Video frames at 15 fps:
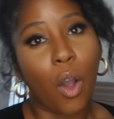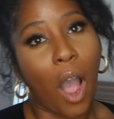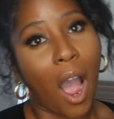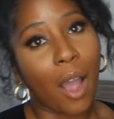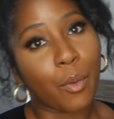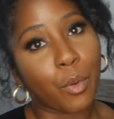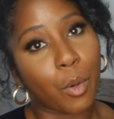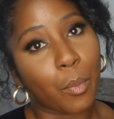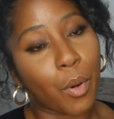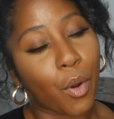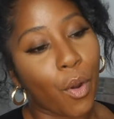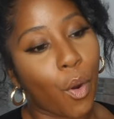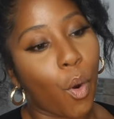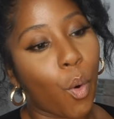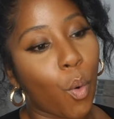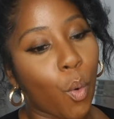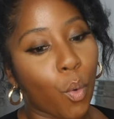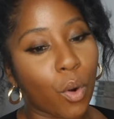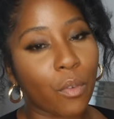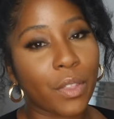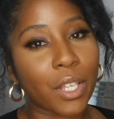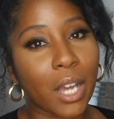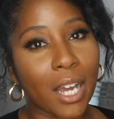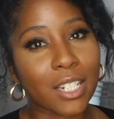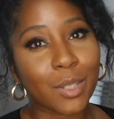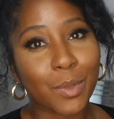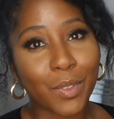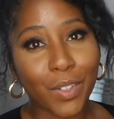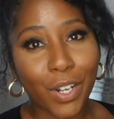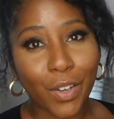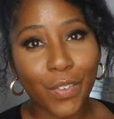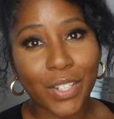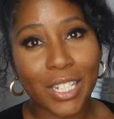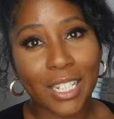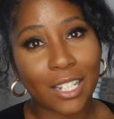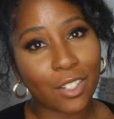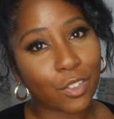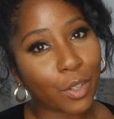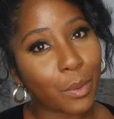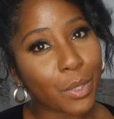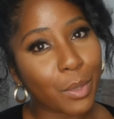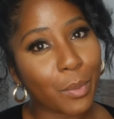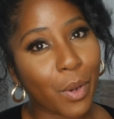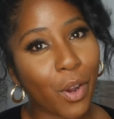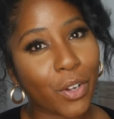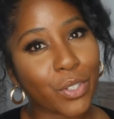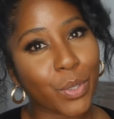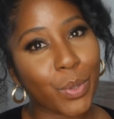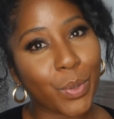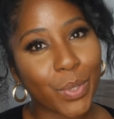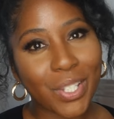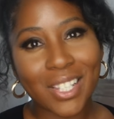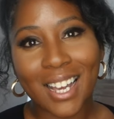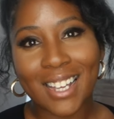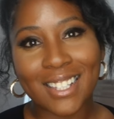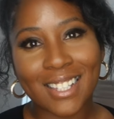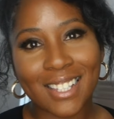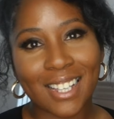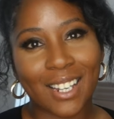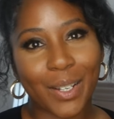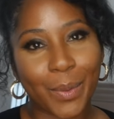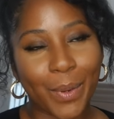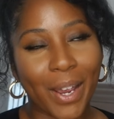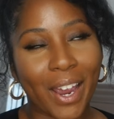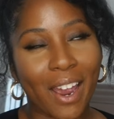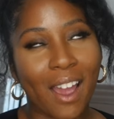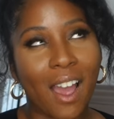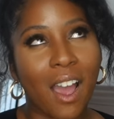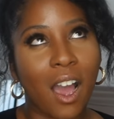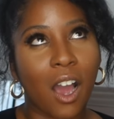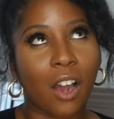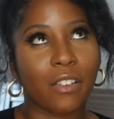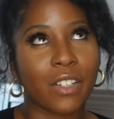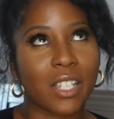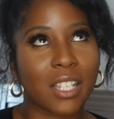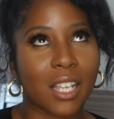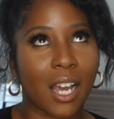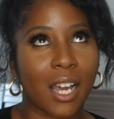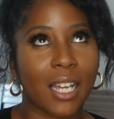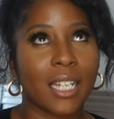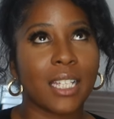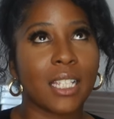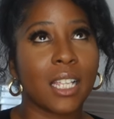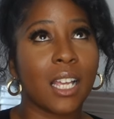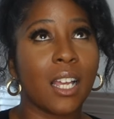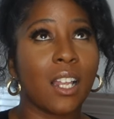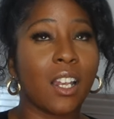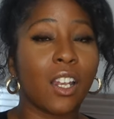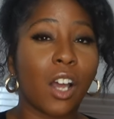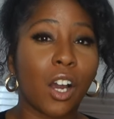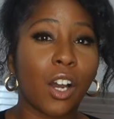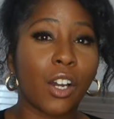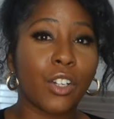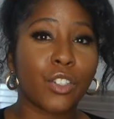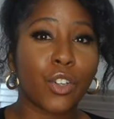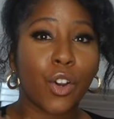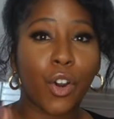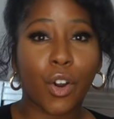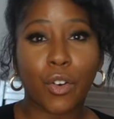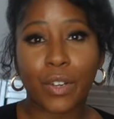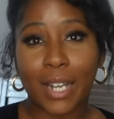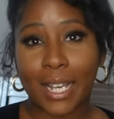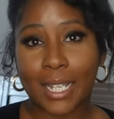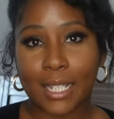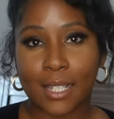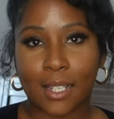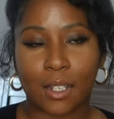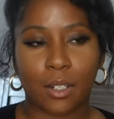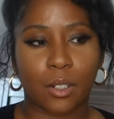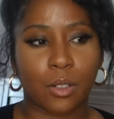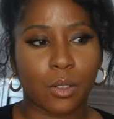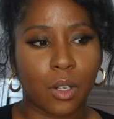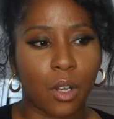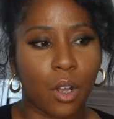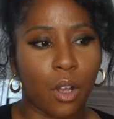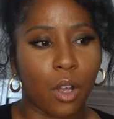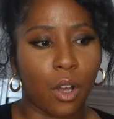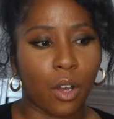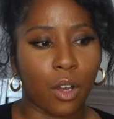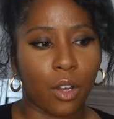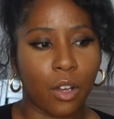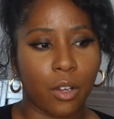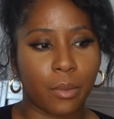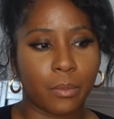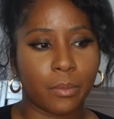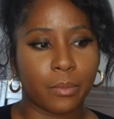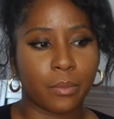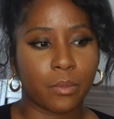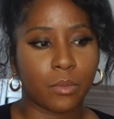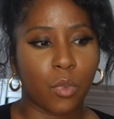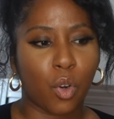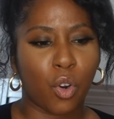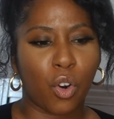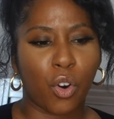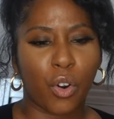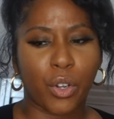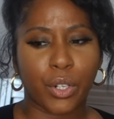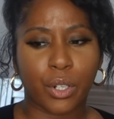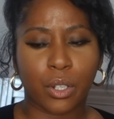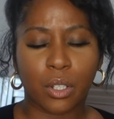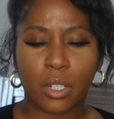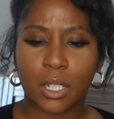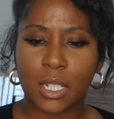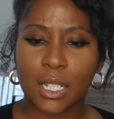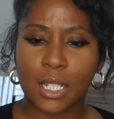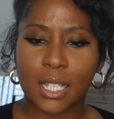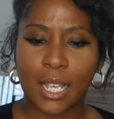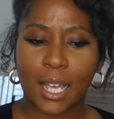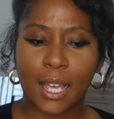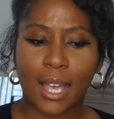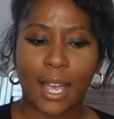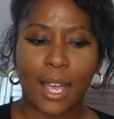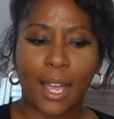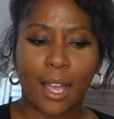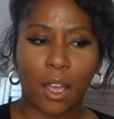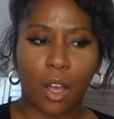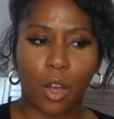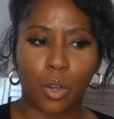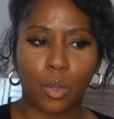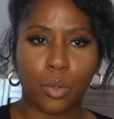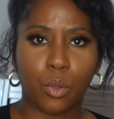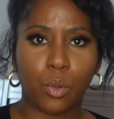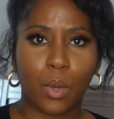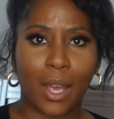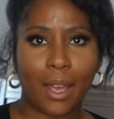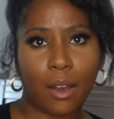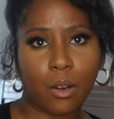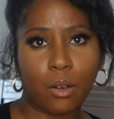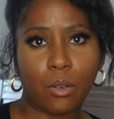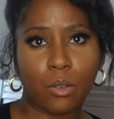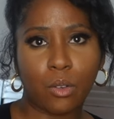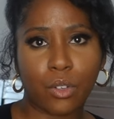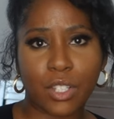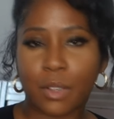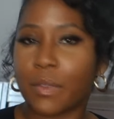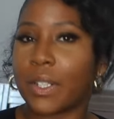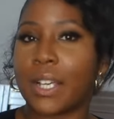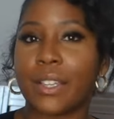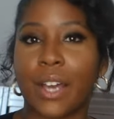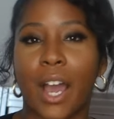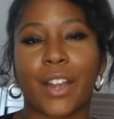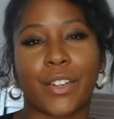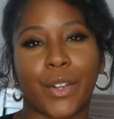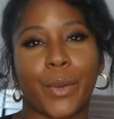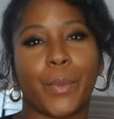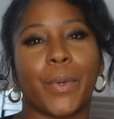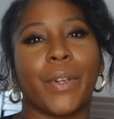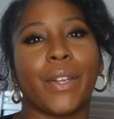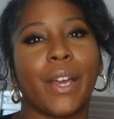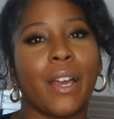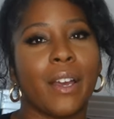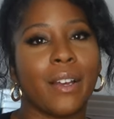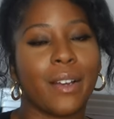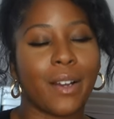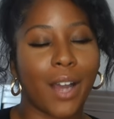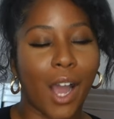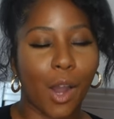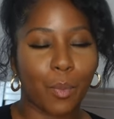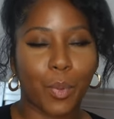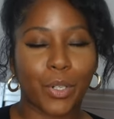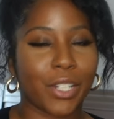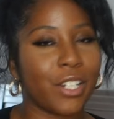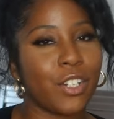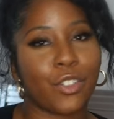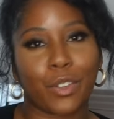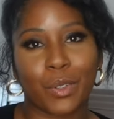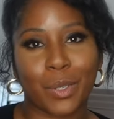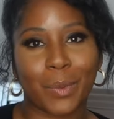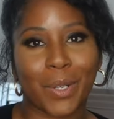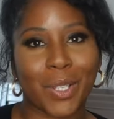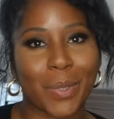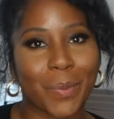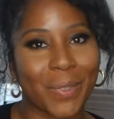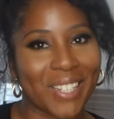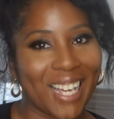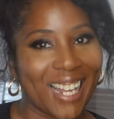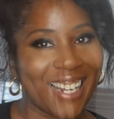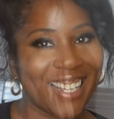I will put all of the items of clothing in the description box. All sizes that I wear are a size large or an XL or an, is it OL or something like that? I don't know, but I'll put it in the description box, but yeah,